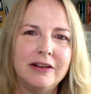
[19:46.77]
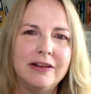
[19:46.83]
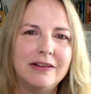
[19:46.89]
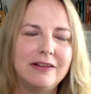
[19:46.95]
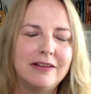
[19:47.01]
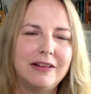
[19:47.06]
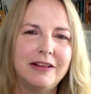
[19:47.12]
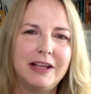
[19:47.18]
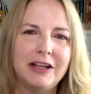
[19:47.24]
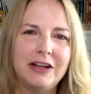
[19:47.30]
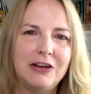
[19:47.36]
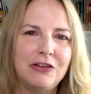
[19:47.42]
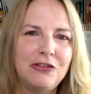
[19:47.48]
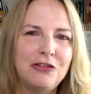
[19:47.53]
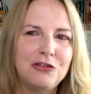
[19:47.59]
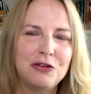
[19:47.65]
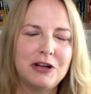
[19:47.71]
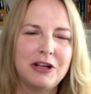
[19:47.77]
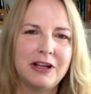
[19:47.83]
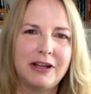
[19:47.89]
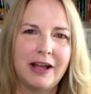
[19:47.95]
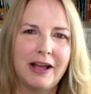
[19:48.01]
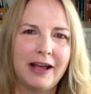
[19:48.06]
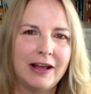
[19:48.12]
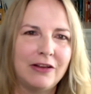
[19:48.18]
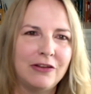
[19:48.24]
Uh, the
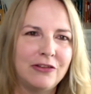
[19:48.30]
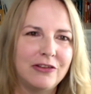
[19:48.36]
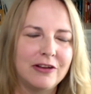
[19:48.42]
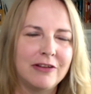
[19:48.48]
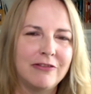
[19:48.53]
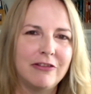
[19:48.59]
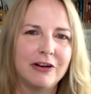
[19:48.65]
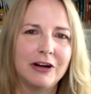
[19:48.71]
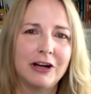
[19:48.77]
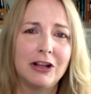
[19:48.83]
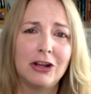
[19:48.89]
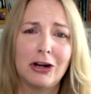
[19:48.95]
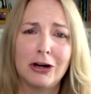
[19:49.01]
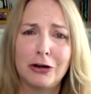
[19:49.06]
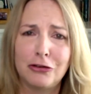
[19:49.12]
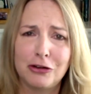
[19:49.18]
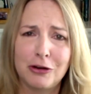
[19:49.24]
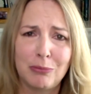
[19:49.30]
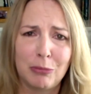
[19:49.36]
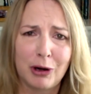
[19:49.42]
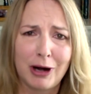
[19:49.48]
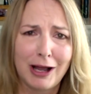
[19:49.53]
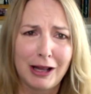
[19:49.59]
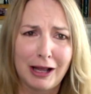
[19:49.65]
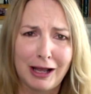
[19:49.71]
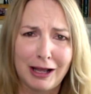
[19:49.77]
industry has a very large
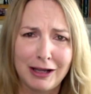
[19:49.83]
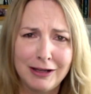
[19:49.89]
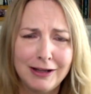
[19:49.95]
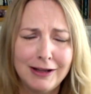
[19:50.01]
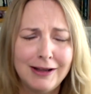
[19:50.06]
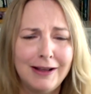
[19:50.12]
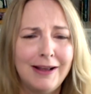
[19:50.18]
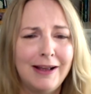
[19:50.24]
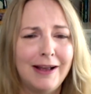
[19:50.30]
umbrella